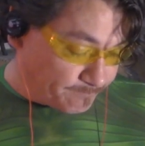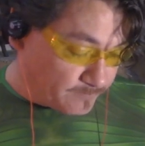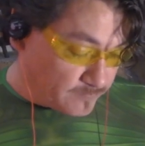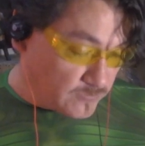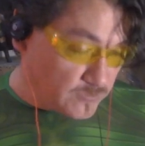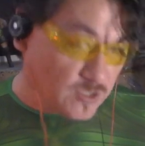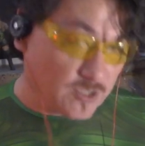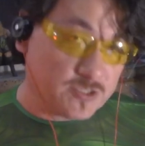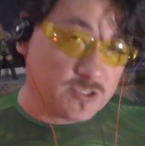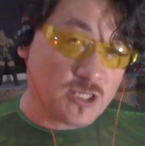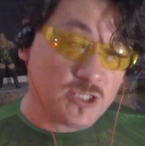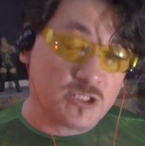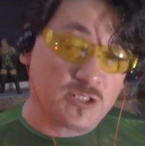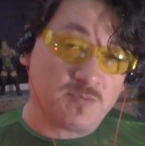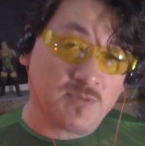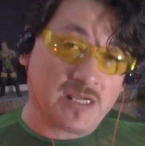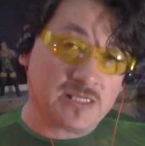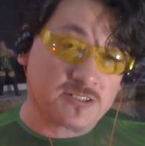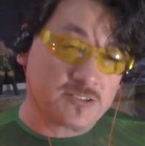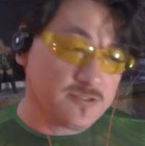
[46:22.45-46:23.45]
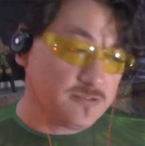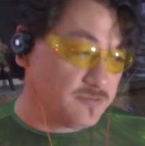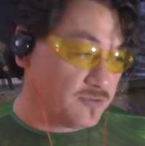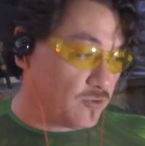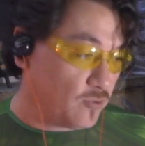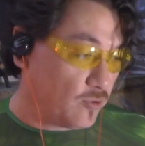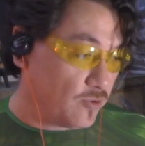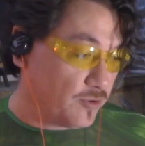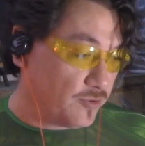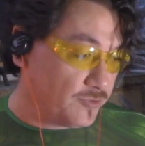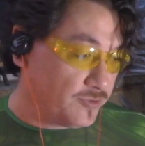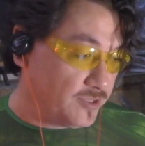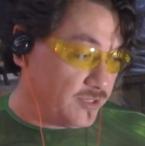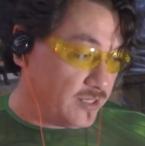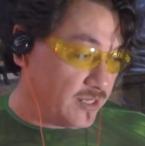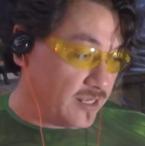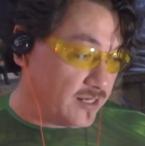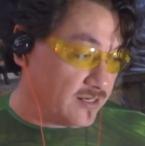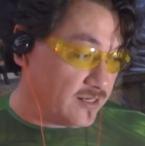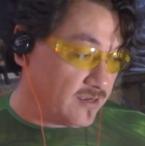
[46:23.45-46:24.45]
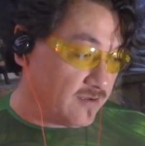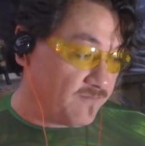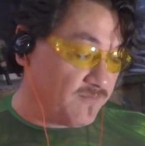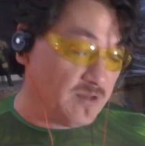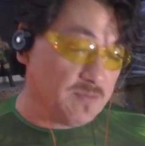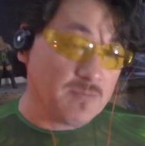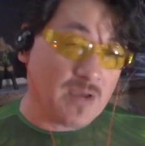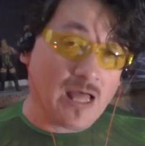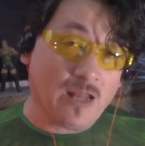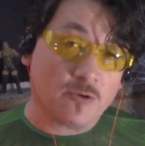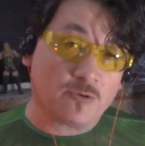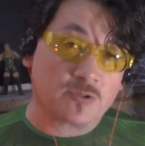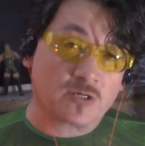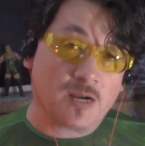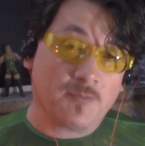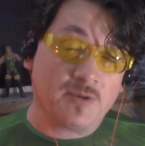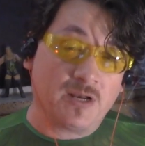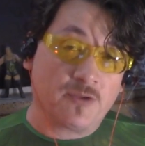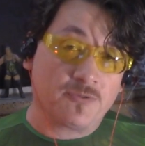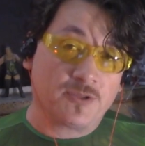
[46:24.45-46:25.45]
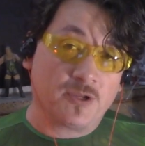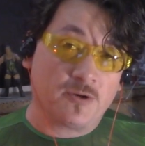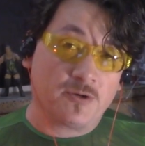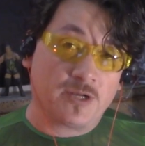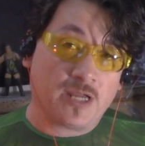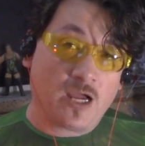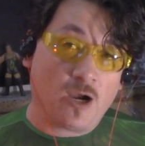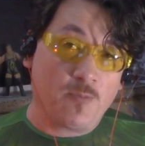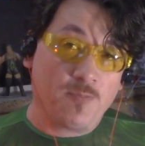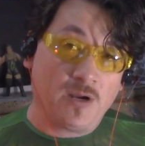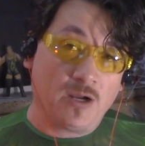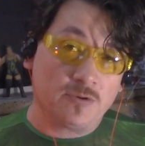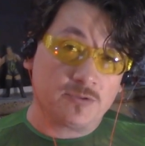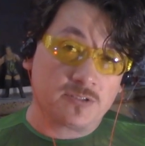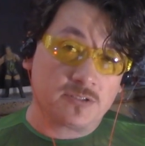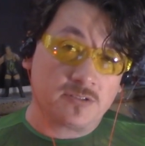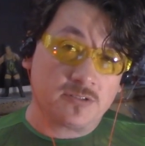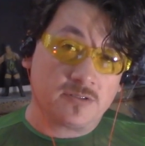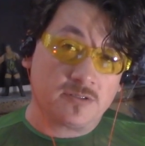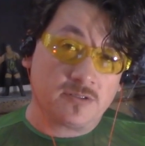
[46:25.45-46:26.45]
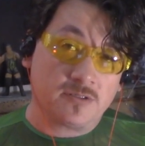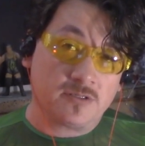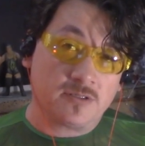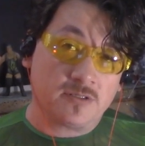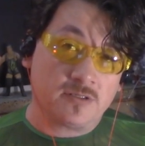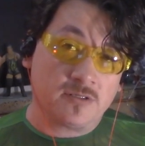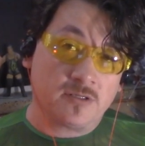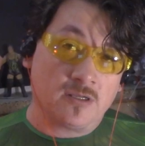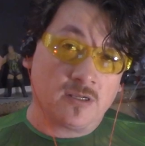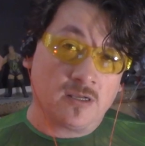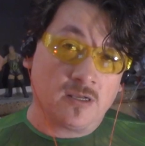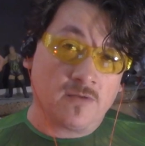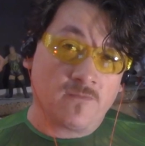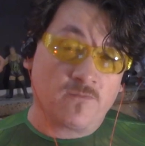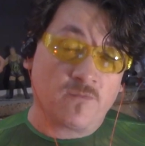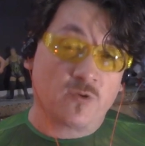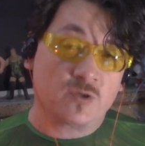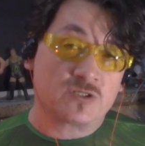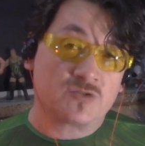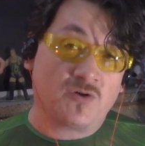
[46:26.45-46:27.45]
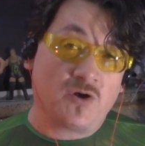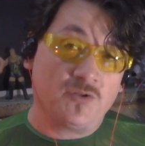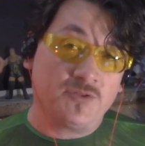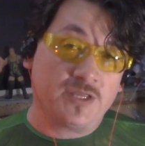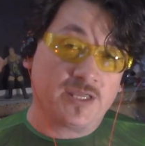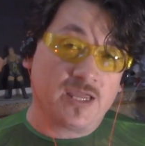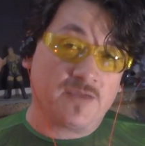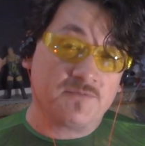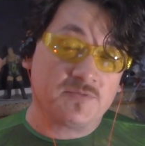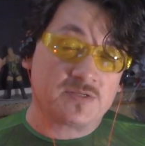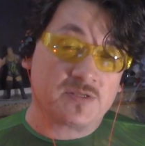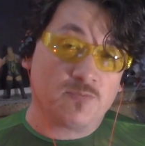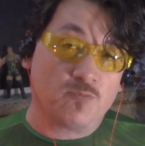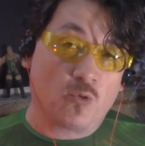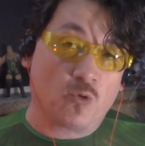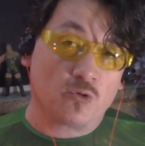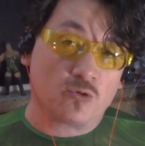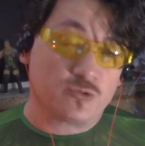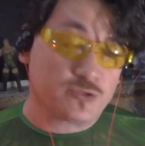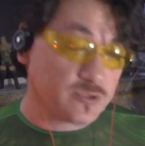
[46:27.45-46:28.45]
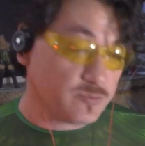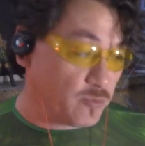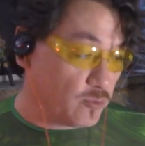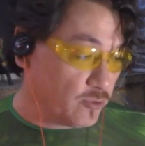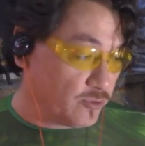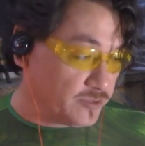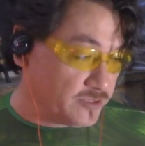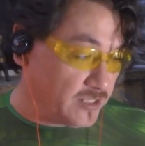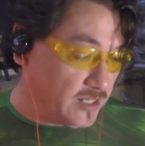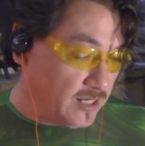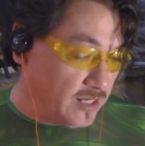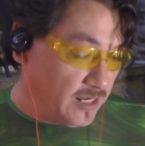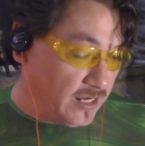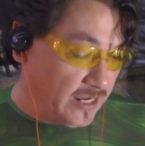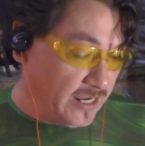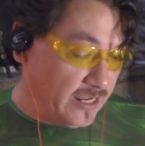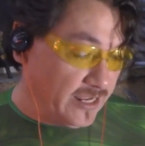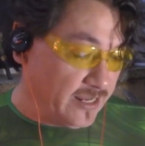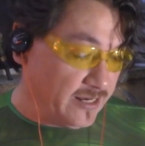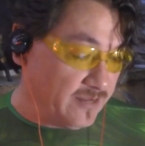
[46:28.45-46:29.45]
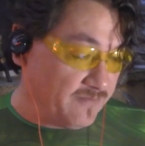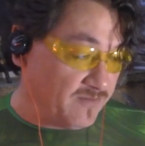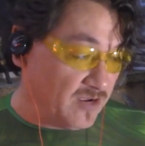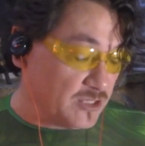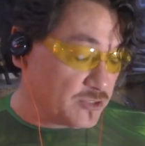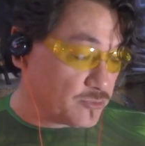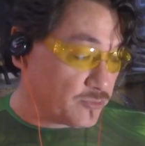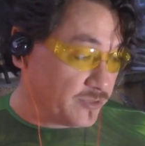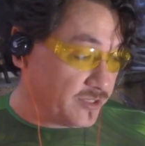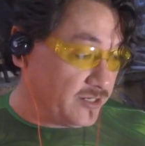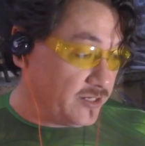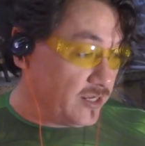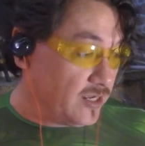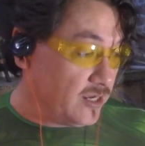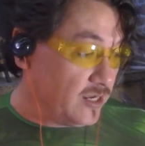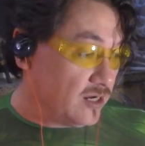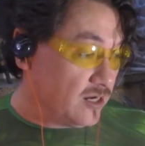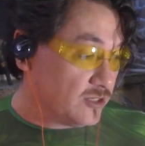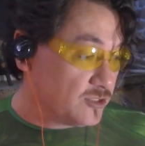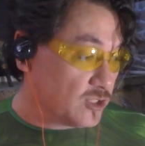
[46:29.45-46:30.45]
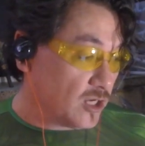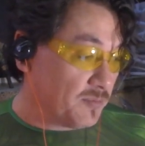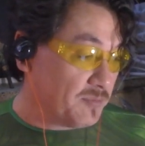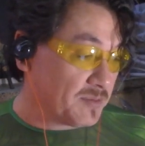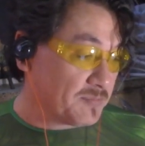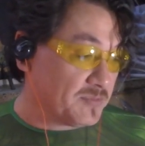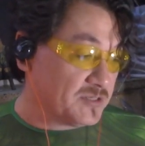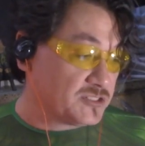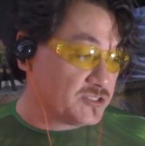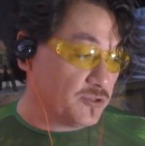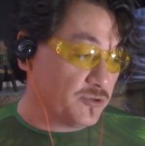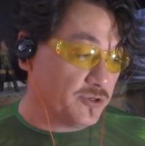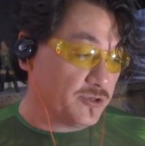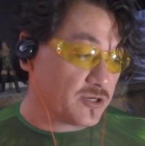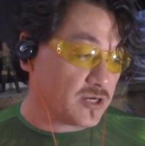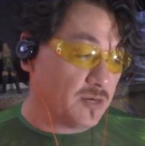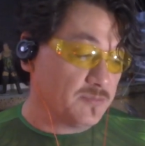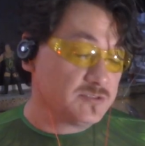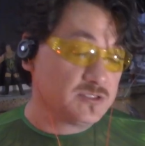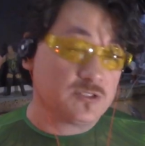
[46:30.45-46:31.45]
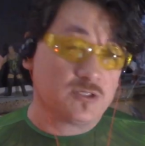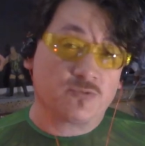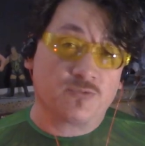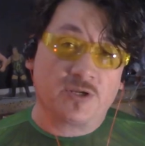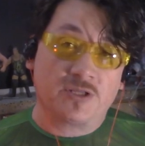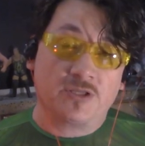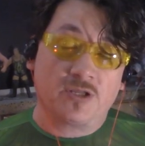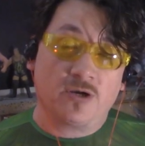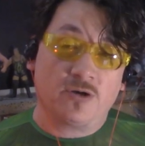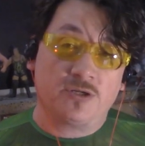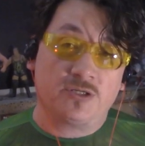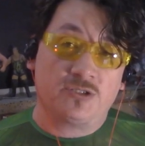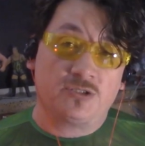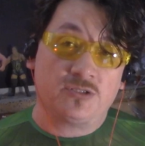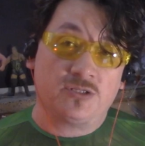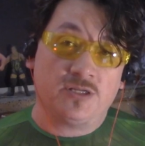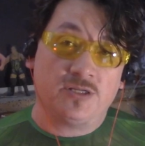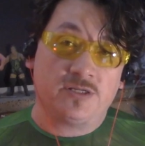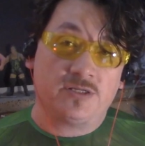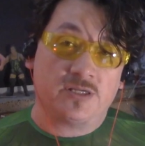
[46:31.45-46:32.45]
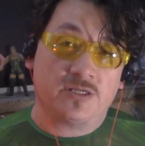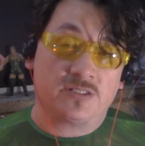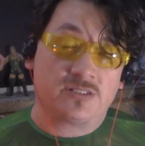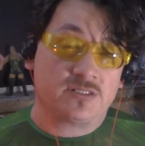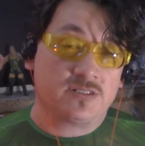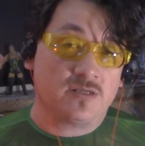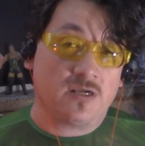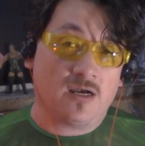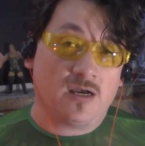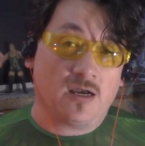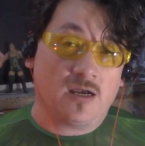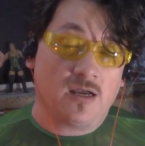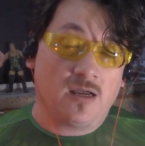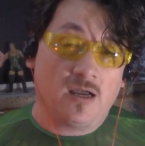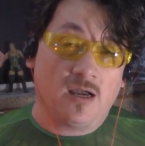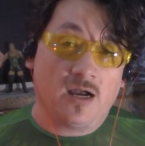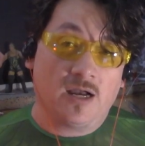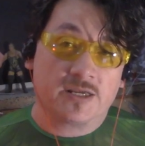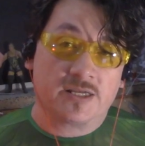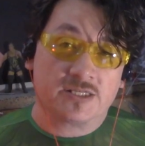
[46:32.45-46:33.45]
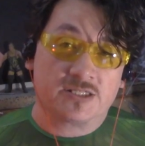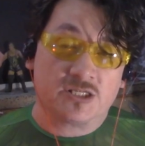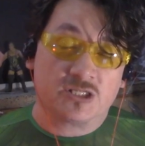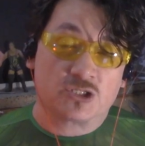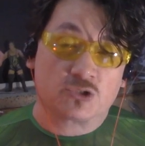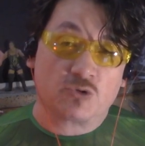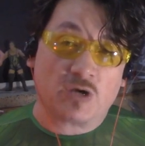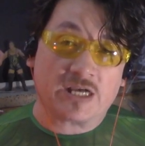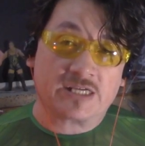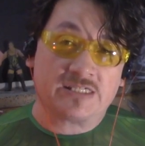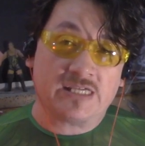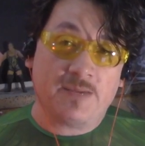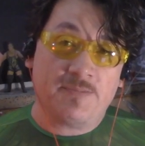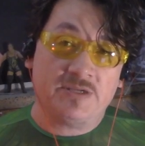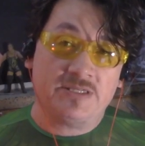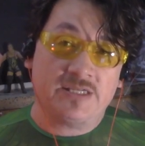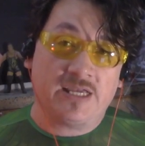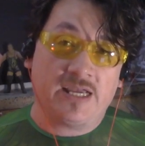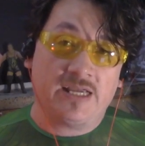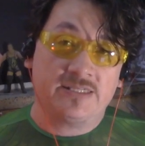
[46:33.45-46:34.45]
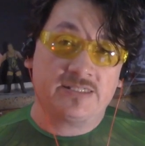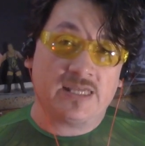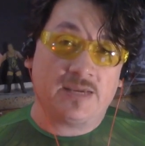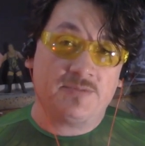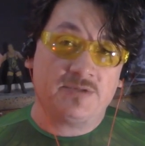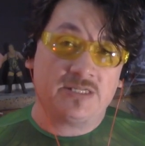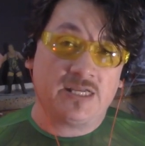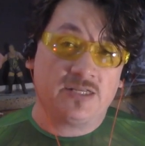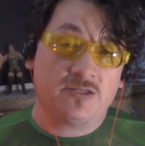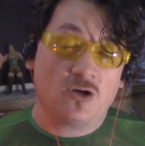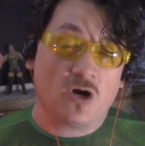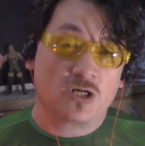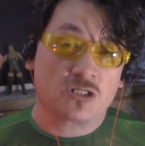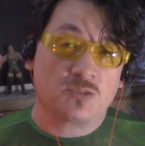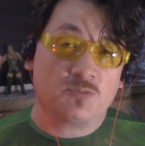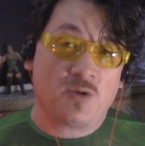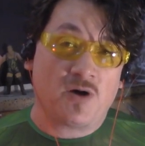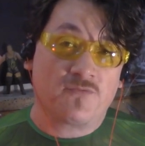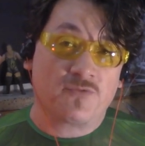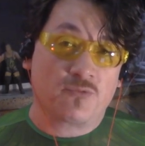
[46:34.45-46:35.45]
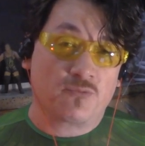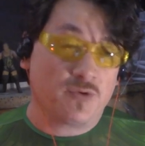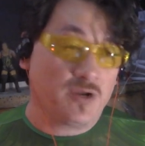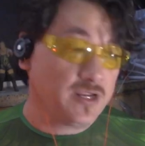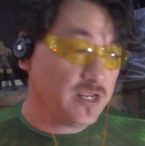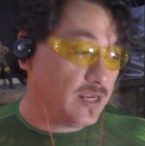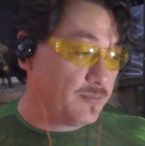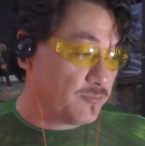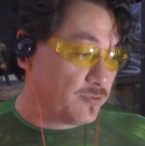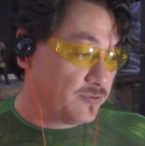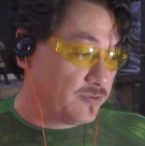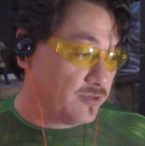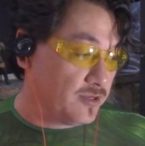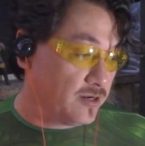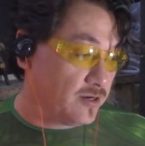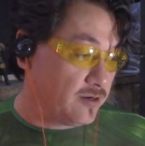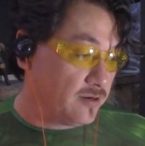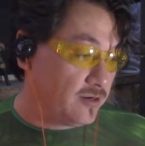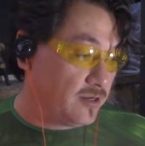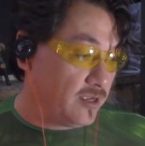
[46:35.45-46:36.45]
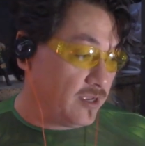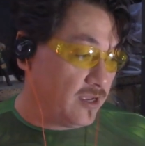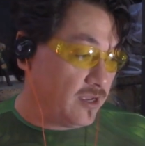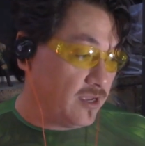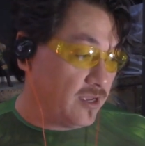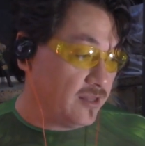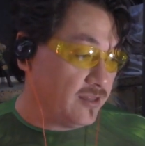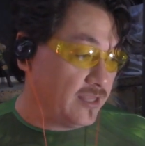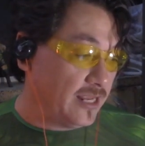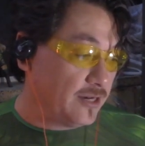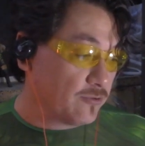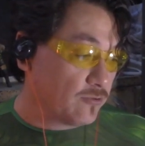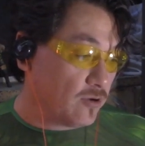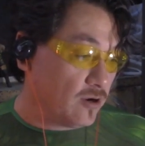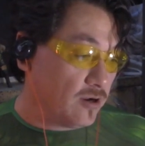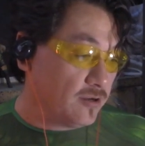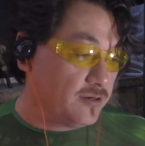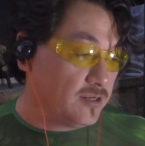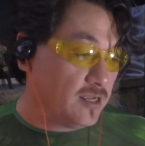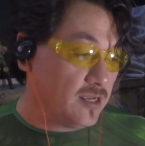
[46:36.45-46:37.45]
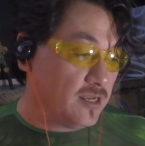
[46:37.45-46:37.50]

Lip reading: The Dungeon Master, or Finn Balor coming out there to help out. First of all, they gave him some moral support, and eventually Dominic Mysterio comes in the ring there. He just, I guess, distracts Sami Zayn. Sami Zayn knocks him off the ring apron there. Later on,